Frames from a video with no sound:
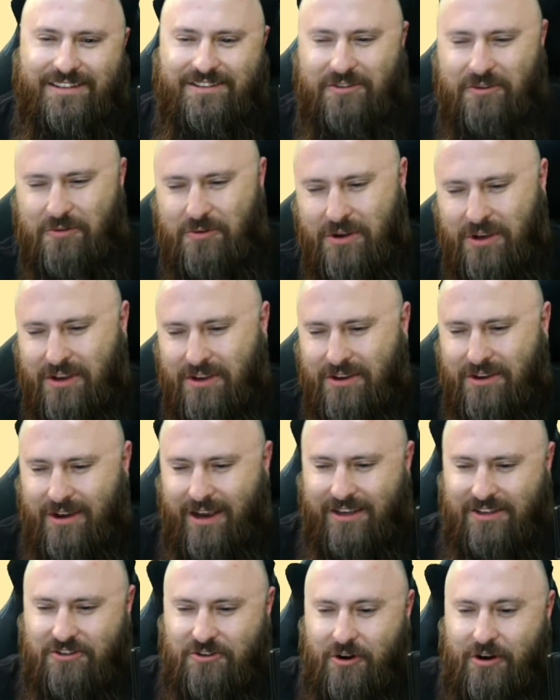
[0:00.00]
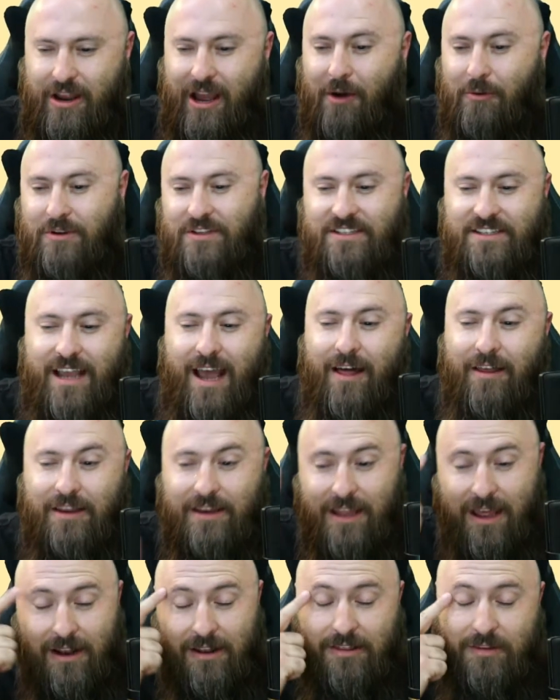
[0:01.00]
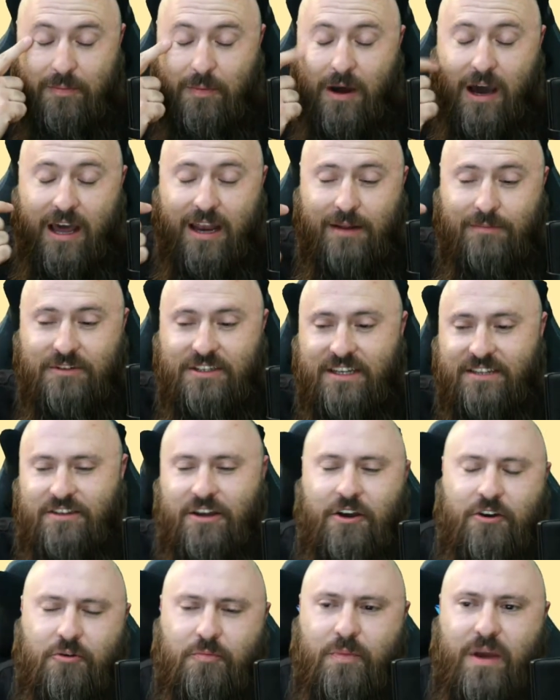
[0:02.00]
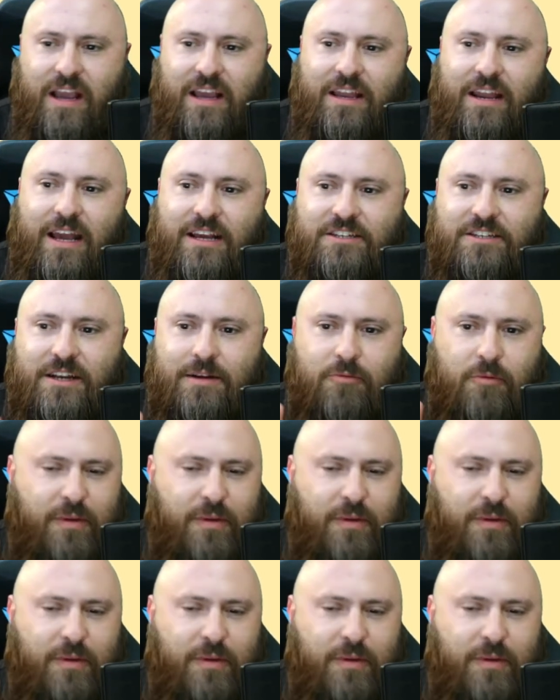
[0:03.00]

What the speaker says: So I start out with Sally down at the bottom. She has a 100 meg connection. I'm going to make